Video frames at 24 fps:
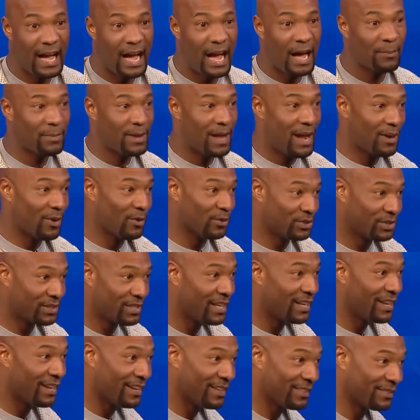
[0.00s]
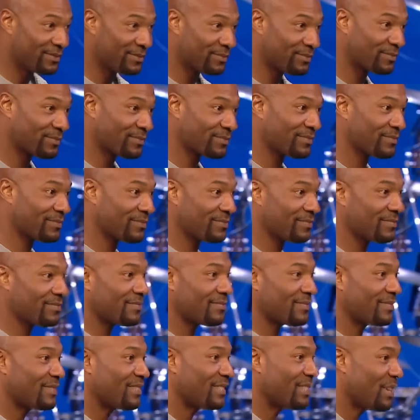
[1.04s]
I'm not going to say it,
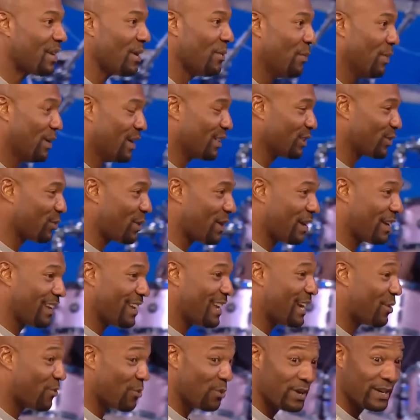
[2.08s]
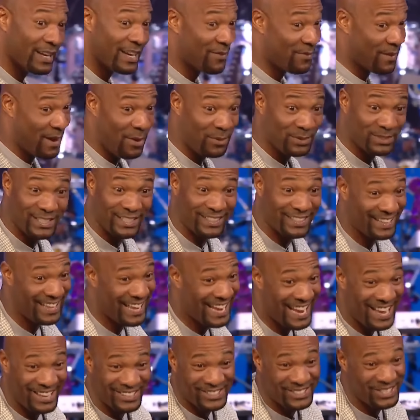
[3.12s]
because we're in Lakewood. If I was at the
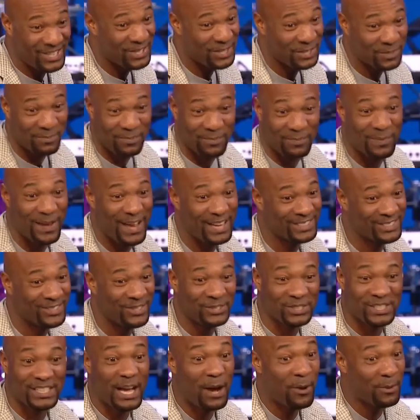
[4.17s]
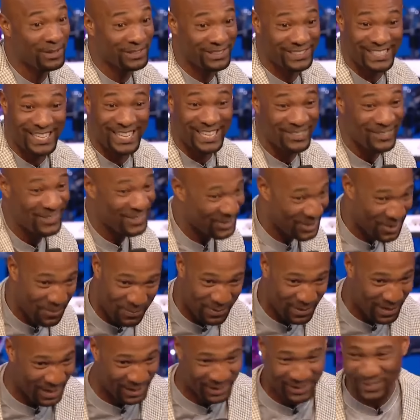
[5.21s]
Lighthouse Church, Pastor Osteen, I would have said it with no
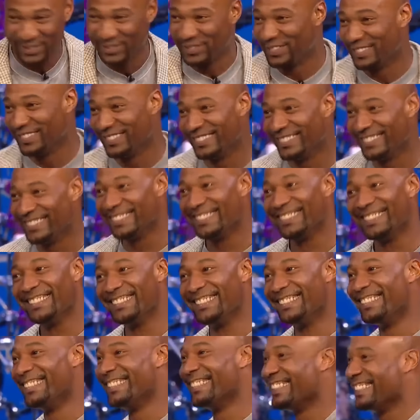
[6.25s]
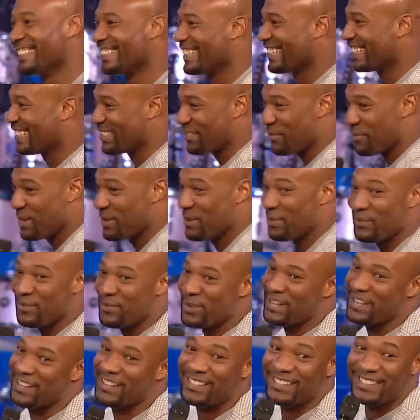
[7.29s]
problem. We,
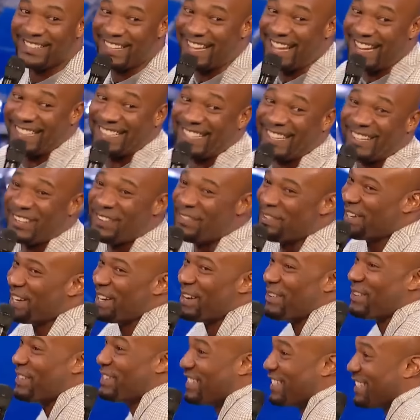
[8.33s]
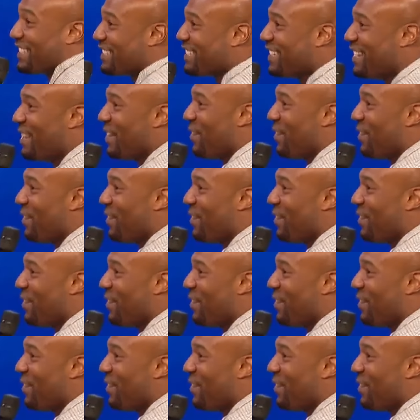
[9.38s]
we hood like that over there. We just,